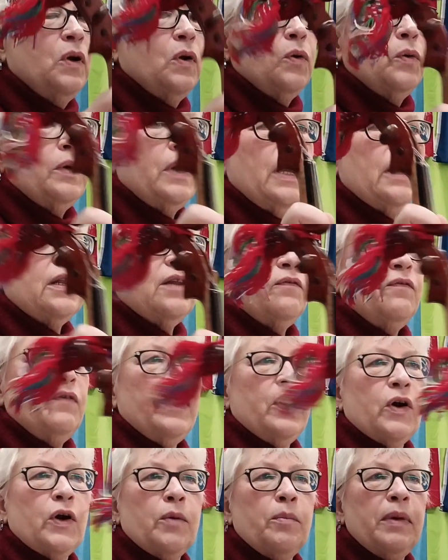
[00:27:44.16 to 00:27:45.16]
note at the
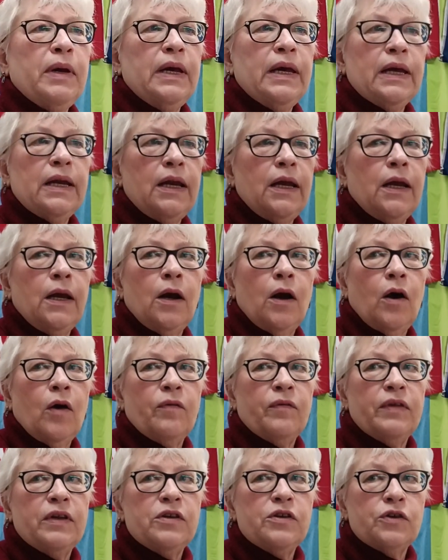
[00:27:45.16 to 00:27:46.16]
very beginning
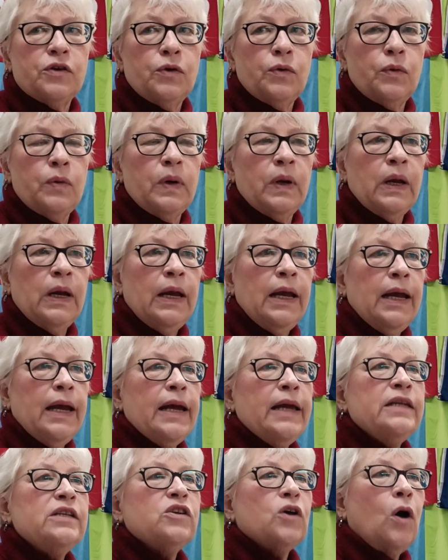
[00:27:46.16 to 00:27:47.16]
of the tune,
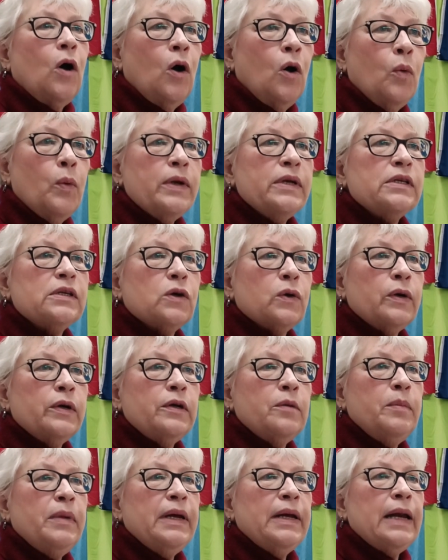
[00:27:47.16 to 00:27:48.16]
it's always
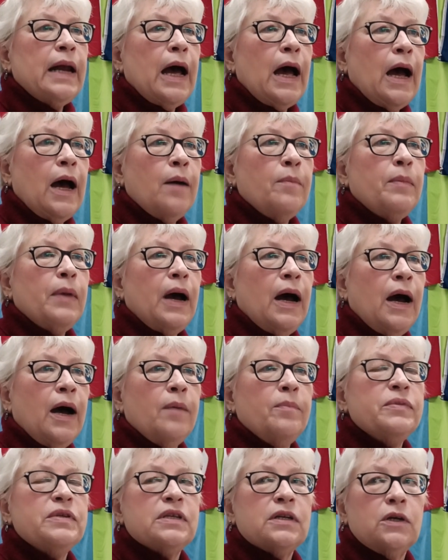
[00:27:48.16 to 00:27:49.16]
going to be an
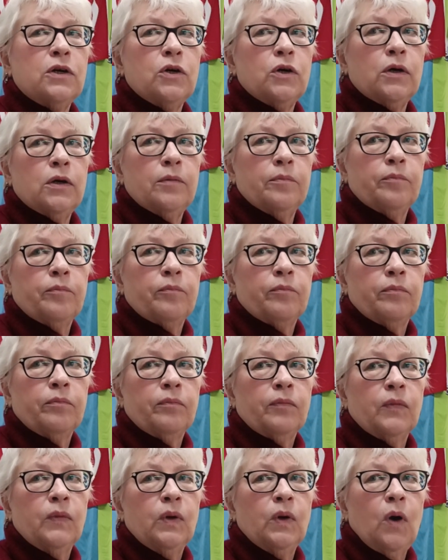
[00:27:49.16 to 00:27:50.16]
up slur.
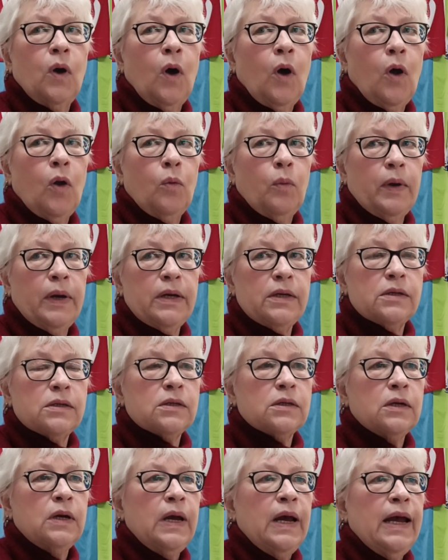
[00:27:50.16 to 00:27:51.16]

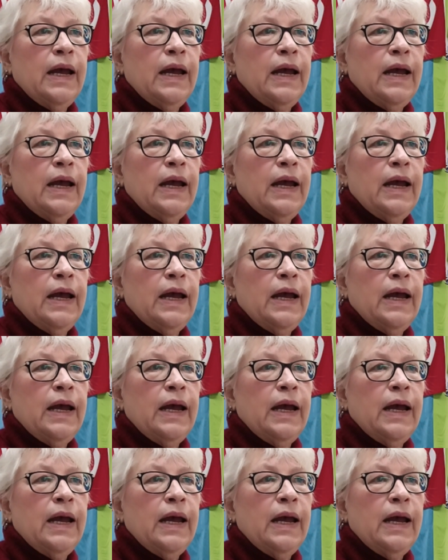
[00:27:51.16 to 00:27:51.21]
Always.